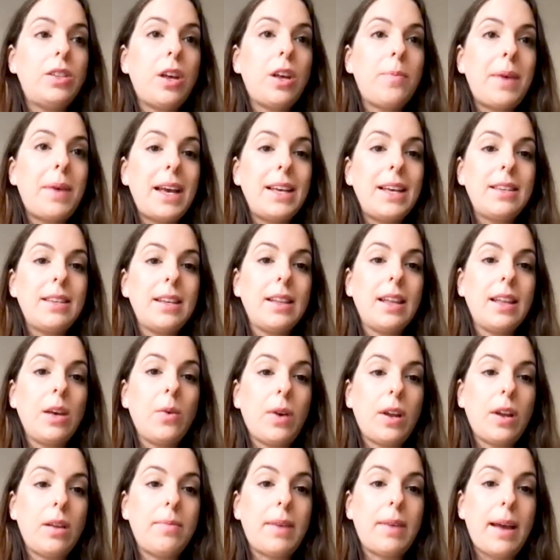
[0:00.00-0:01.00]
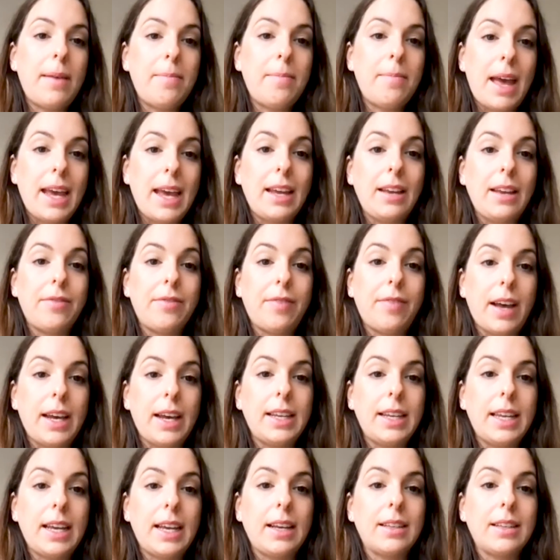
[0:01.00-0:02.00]
basically, one of my main
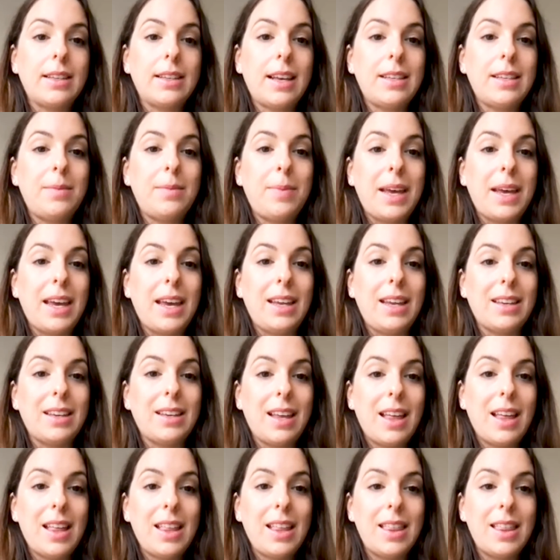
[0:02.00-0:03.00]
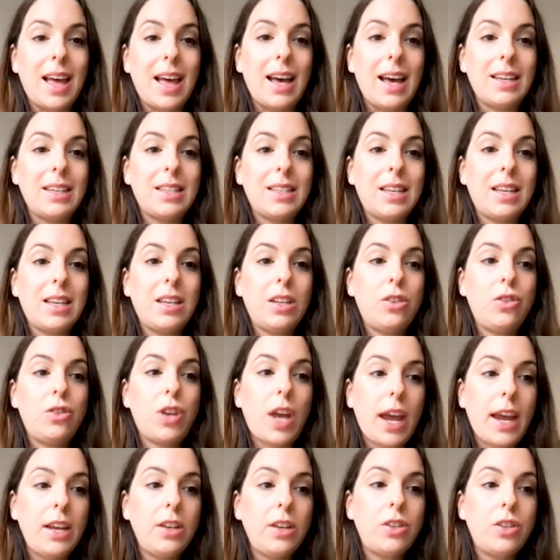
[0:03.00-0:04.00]
findings has been that
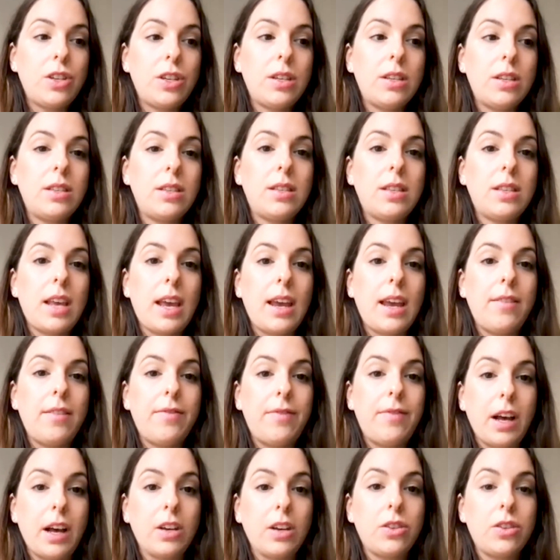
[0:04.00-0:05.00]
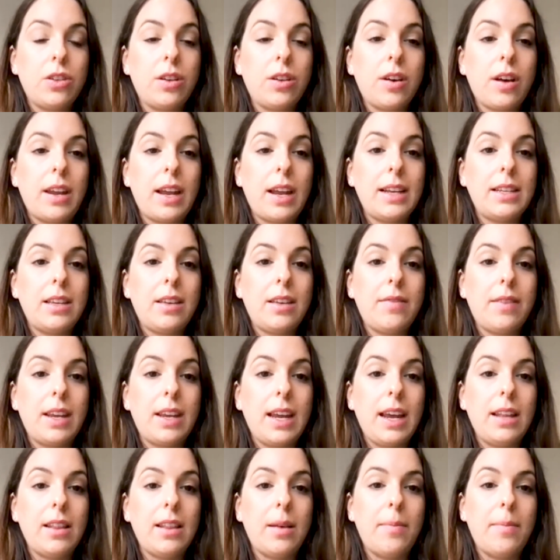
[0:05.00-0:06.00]
changes in functional
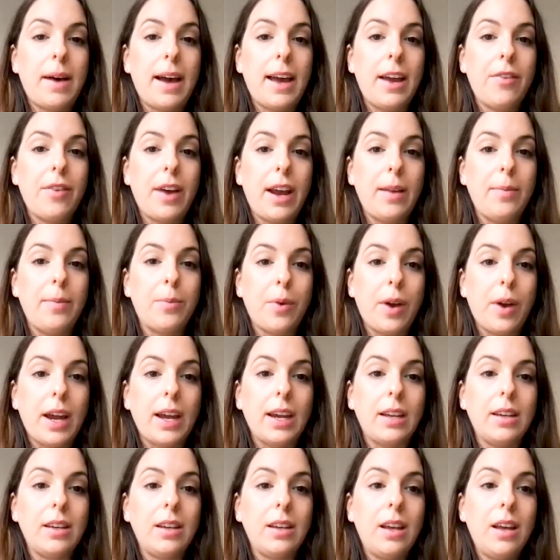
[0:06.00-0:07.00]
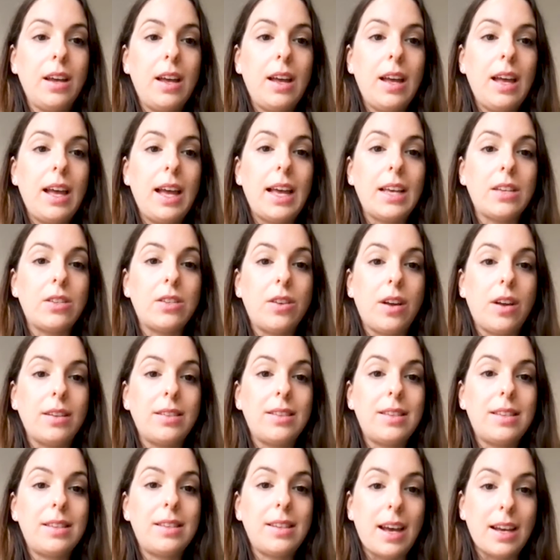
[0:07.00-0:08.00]
connectivity in the migraine brain is not
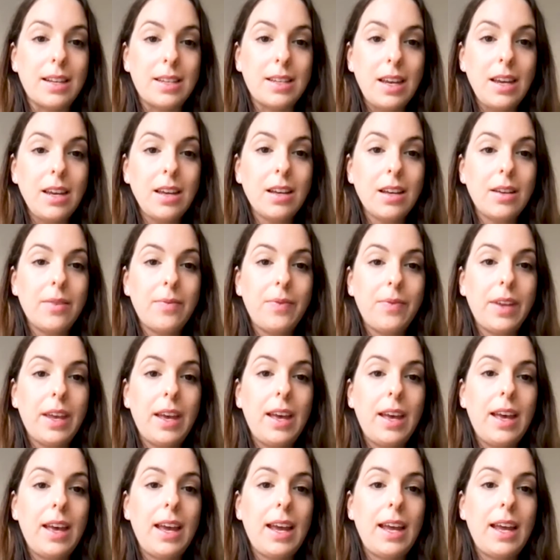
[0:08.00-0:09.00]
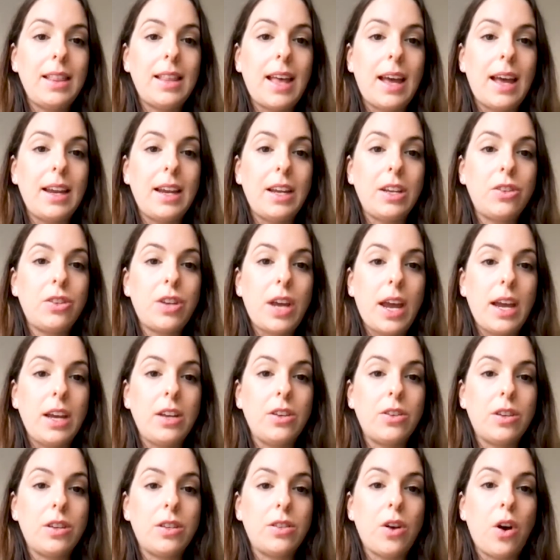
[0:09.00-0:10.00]
static, in that it
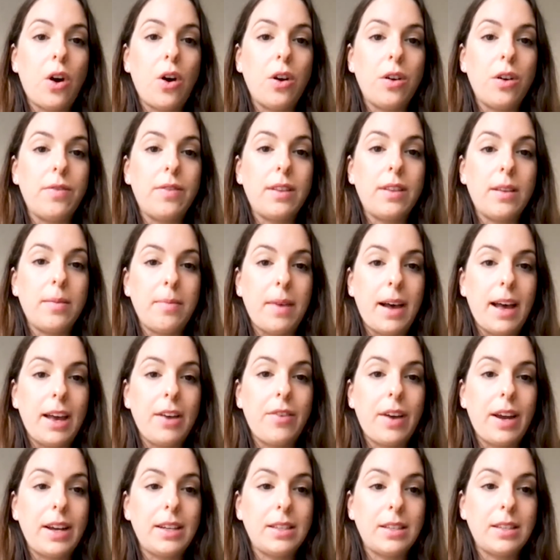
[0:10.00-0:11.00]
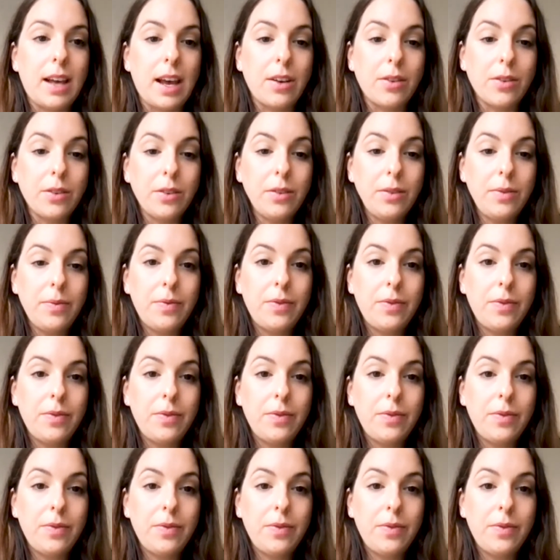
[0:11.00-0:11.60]
changes over the migraine cycle.